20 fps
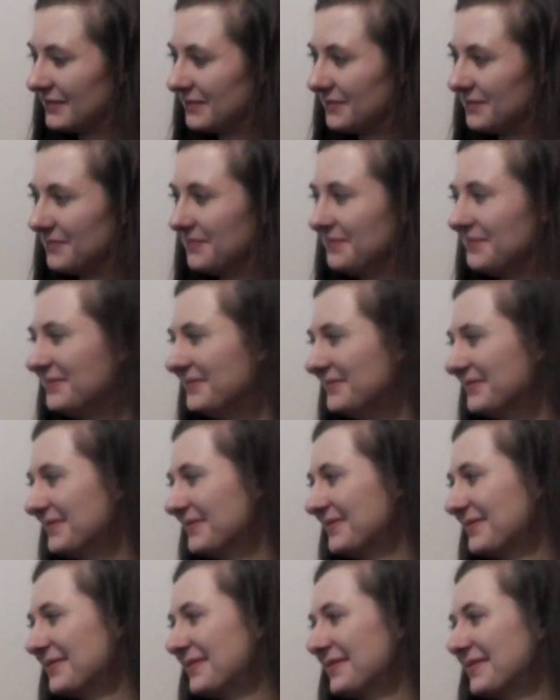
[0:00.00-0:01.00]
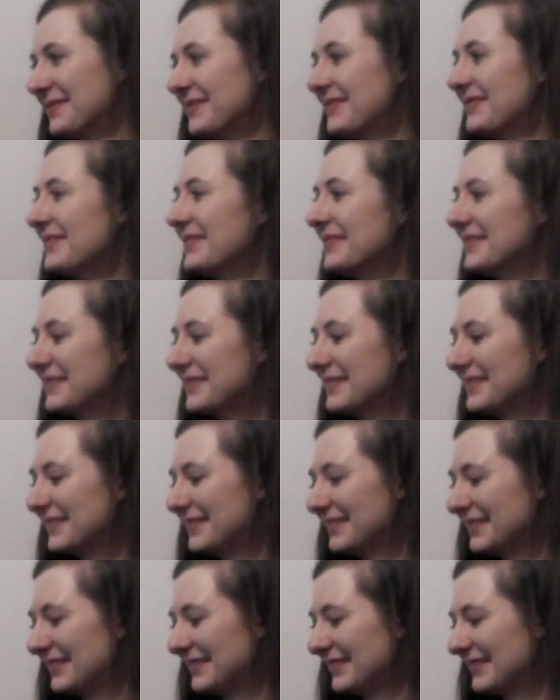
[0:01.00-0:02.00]

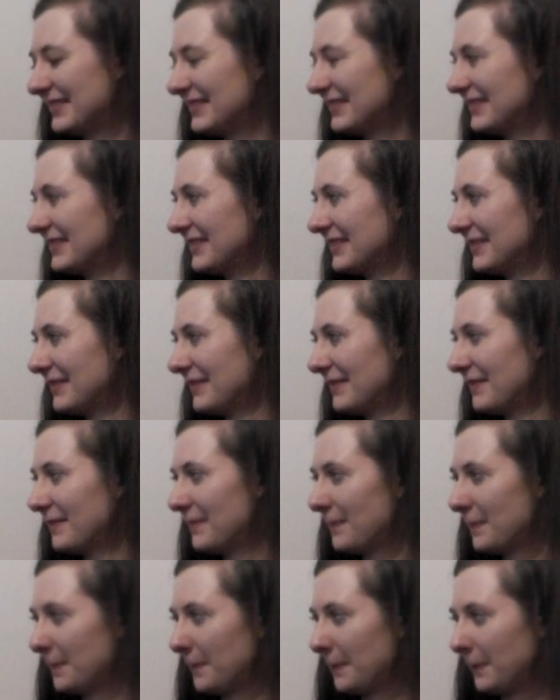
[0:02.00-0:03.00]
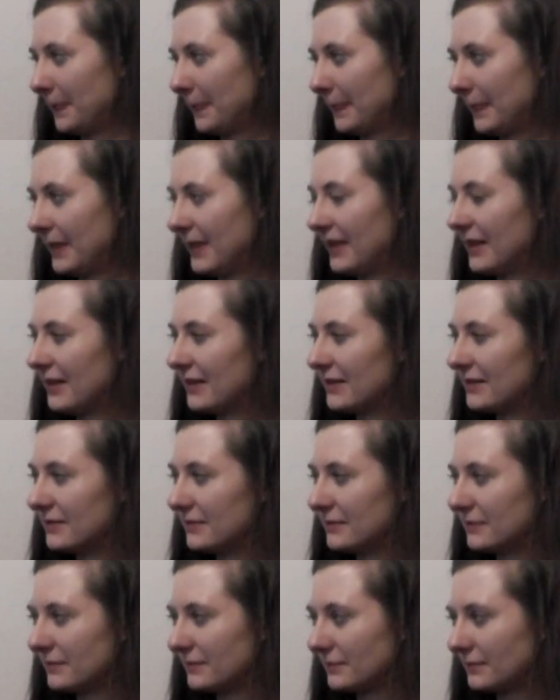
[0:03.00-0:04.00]

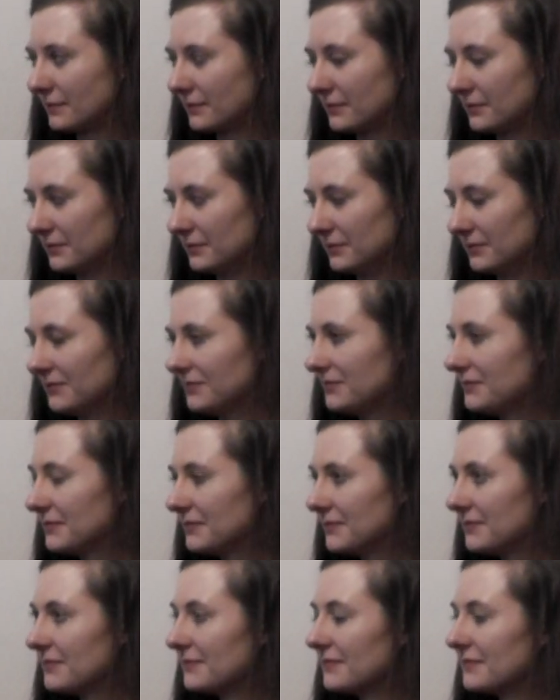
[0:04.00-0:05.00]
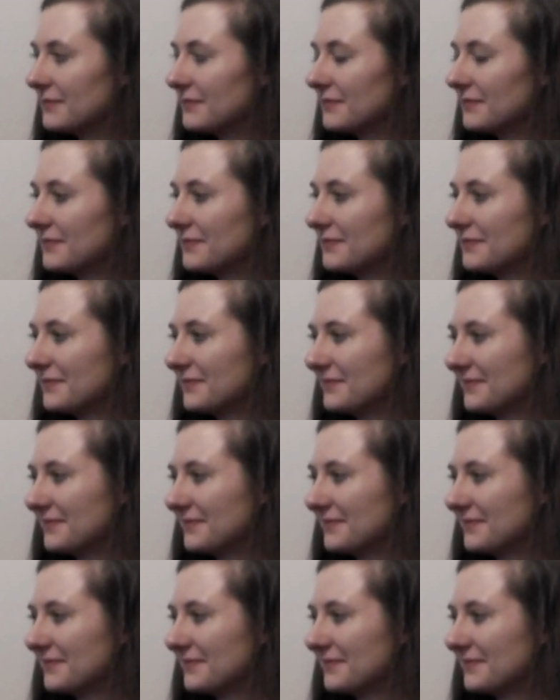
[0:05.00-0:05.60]
No words are spoken by the person on screen.